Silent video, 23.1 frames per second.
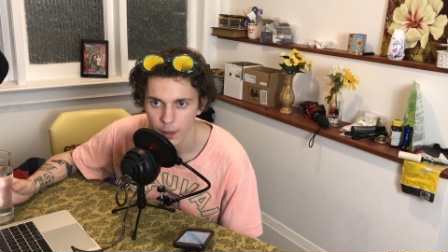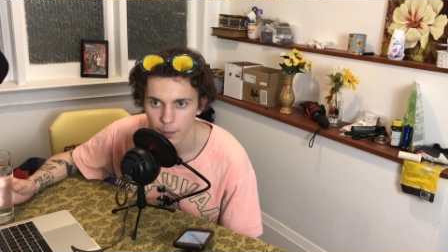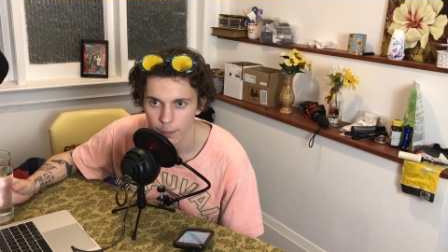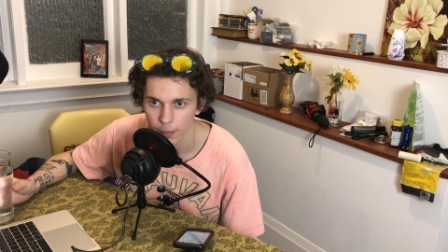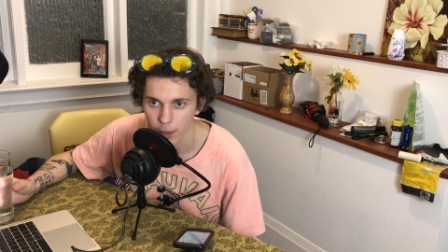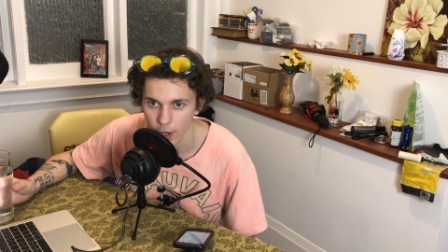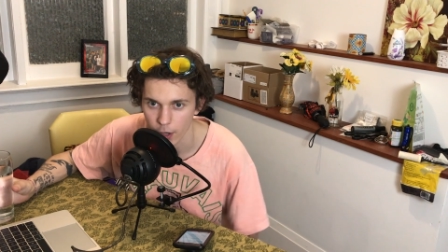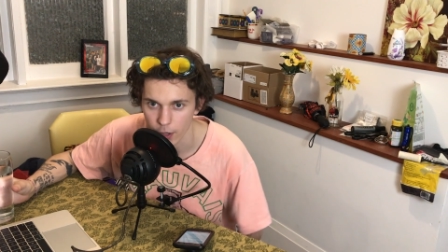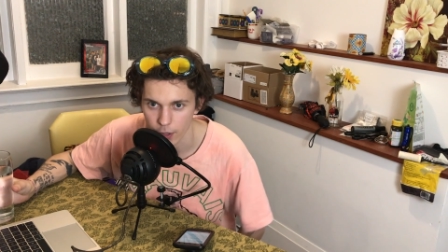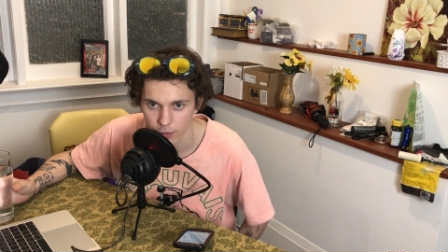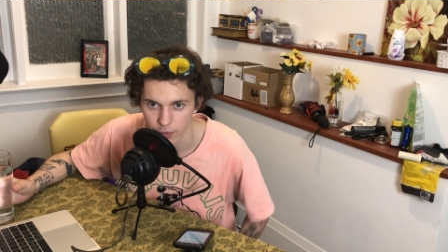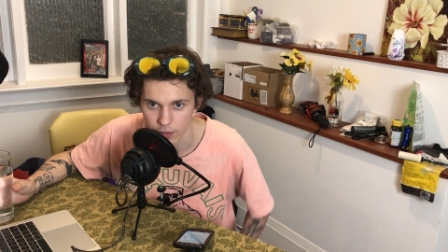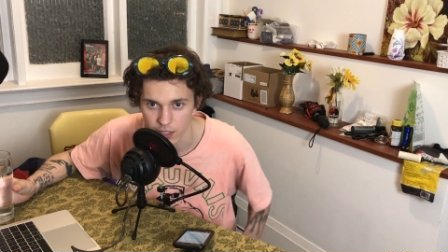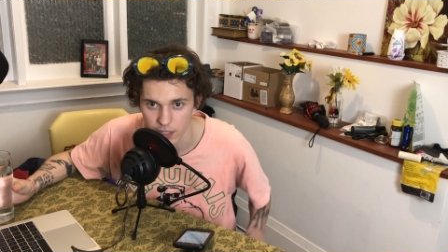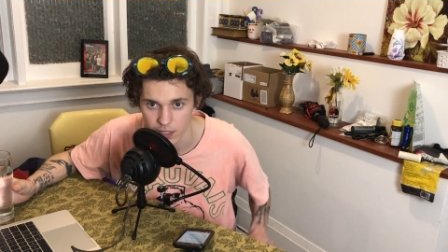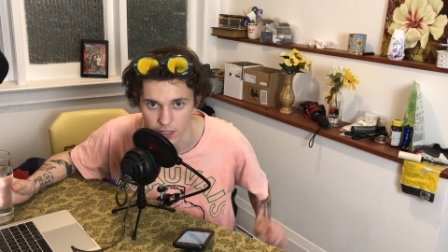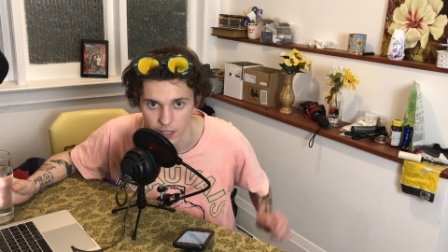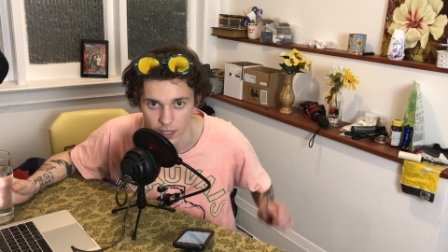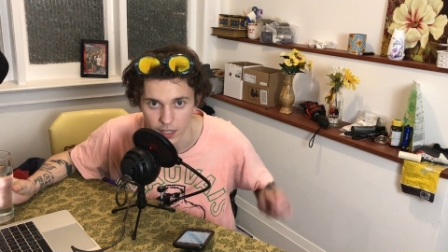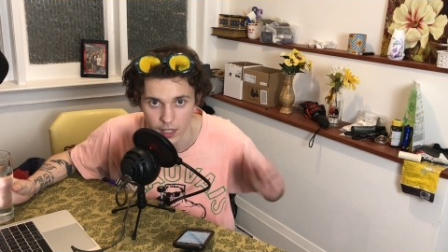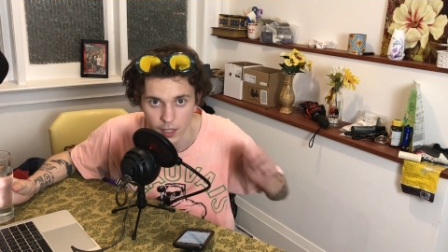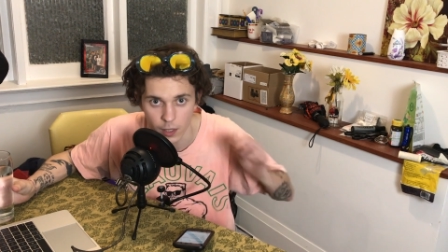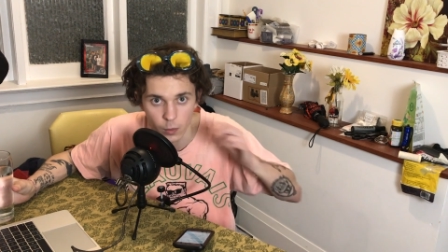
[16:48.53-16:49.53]
part of a
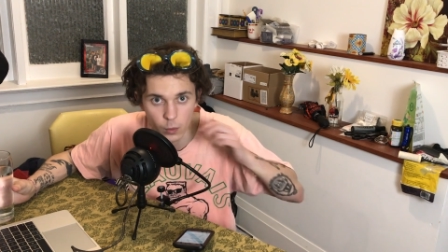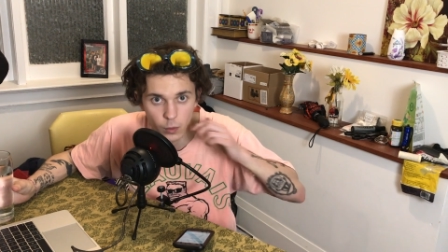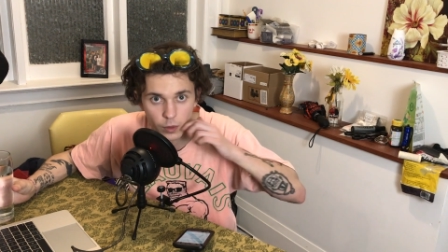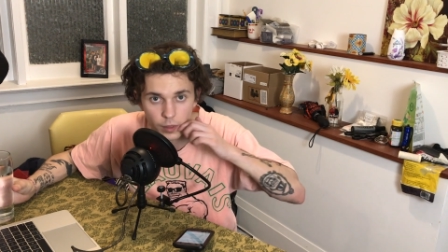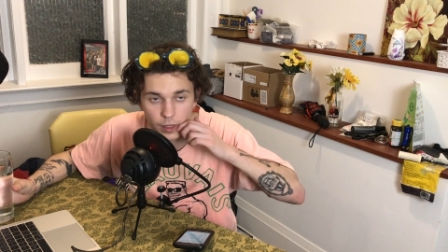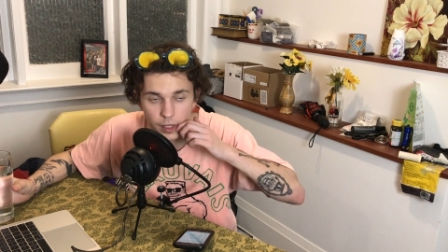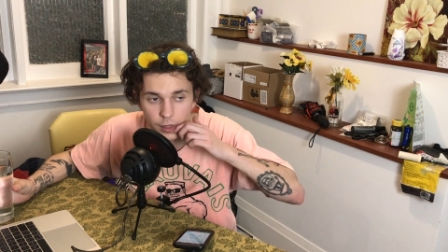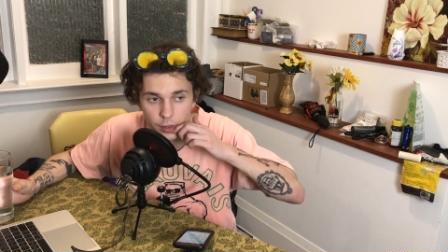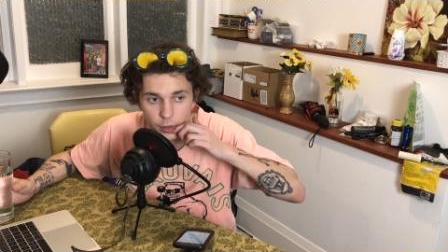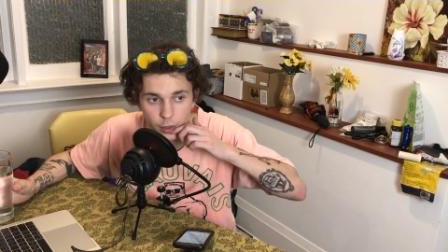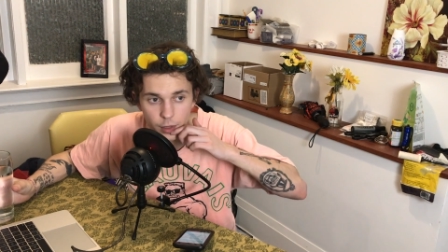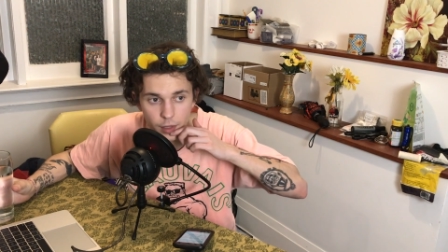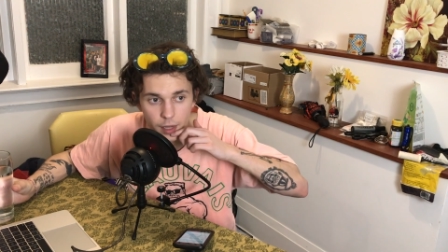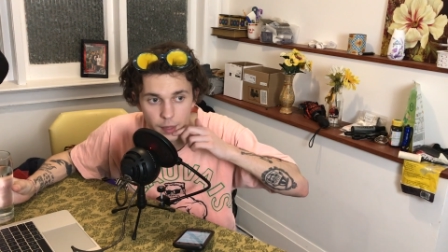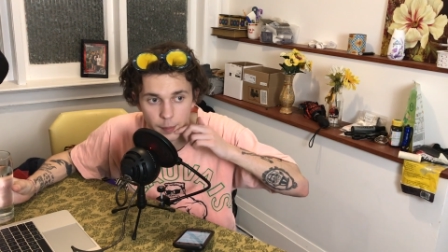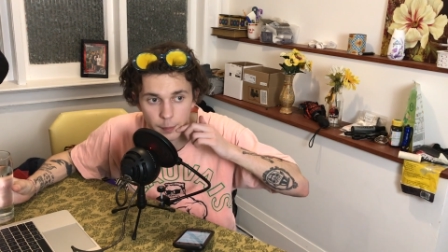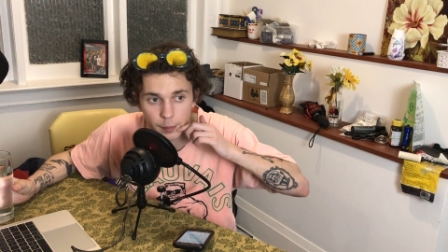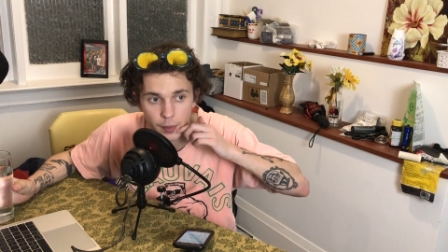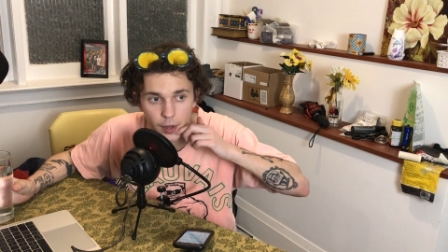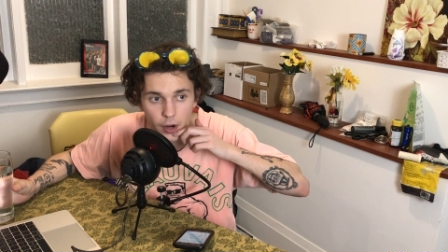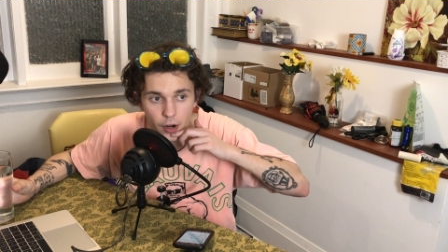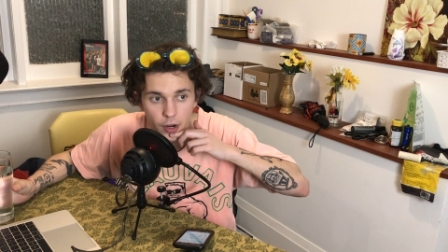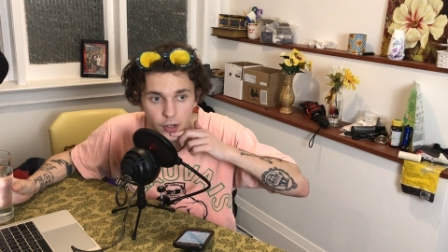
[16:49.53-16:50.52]
city where like there are a lot
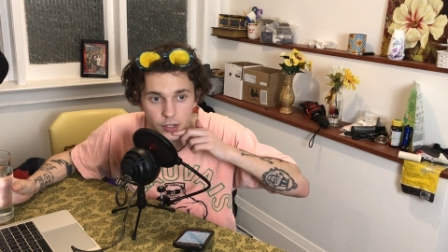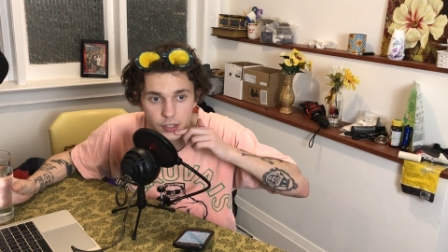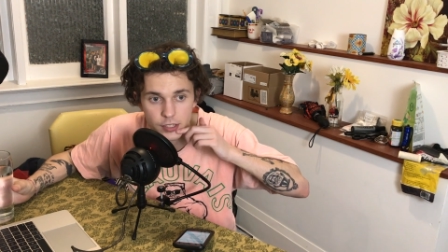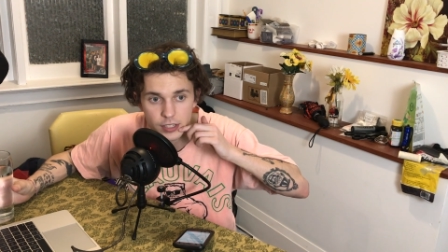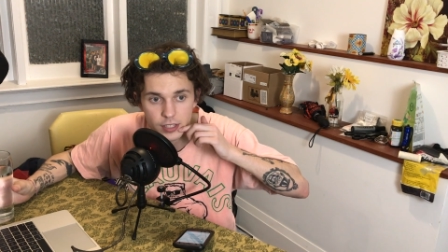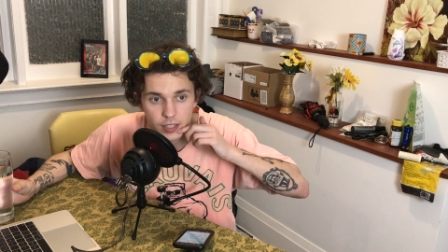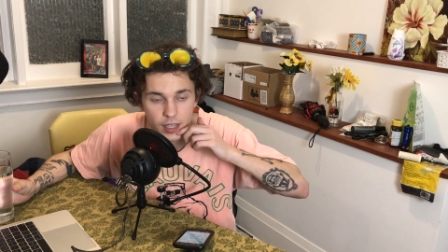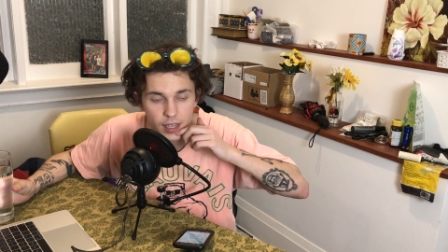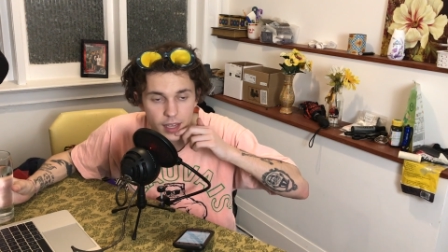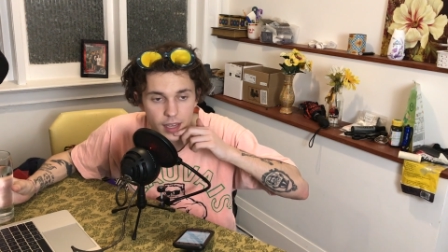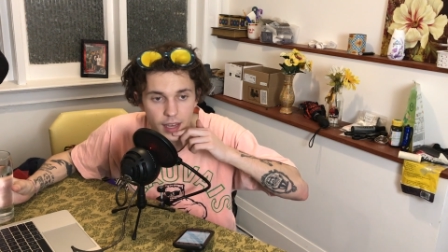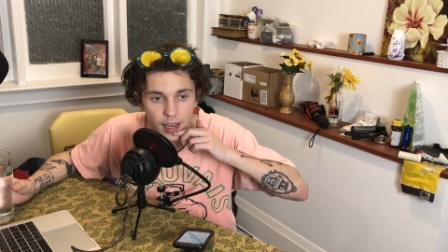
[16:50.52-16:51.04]
of bars,